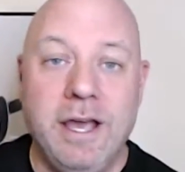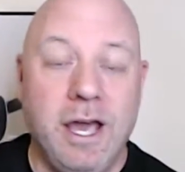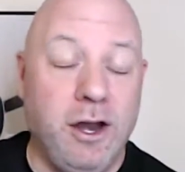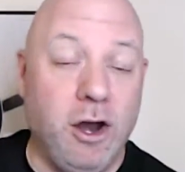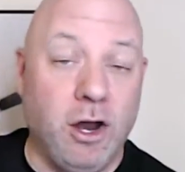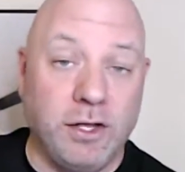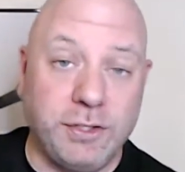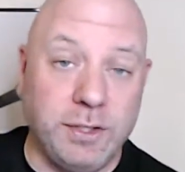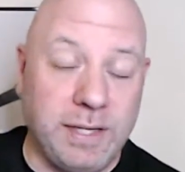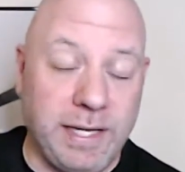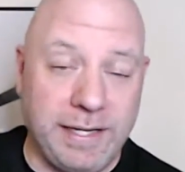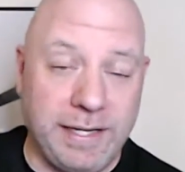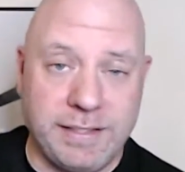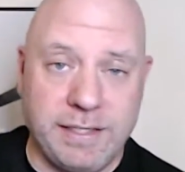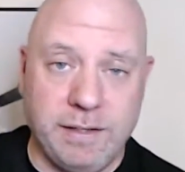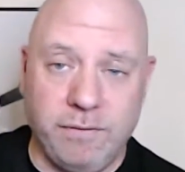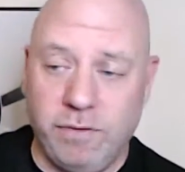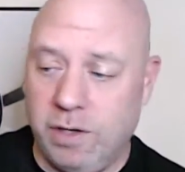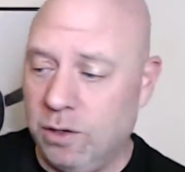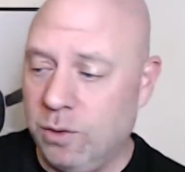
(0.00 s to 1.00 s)
And also, like I
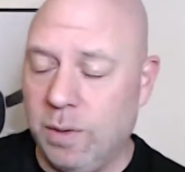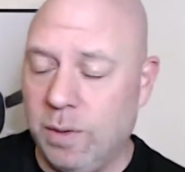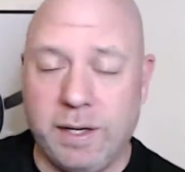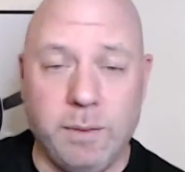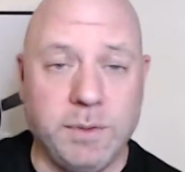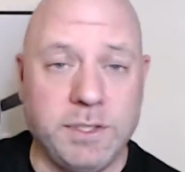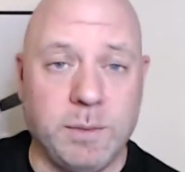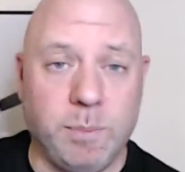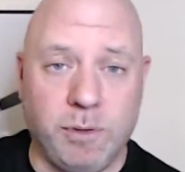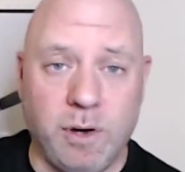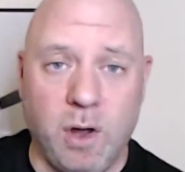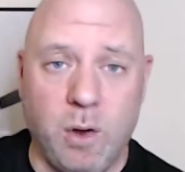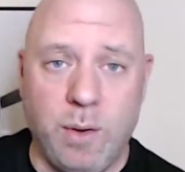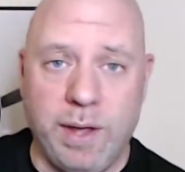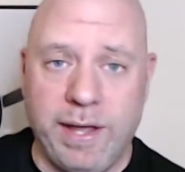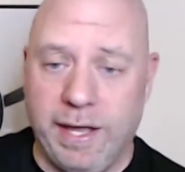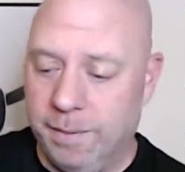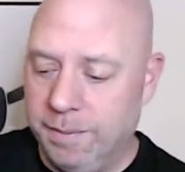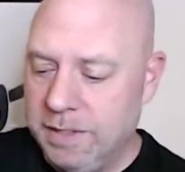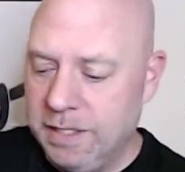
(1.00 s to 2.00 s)
said, real quick, it was the
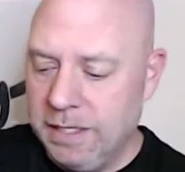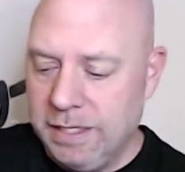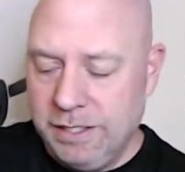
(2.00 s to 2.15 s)
Pro-Am.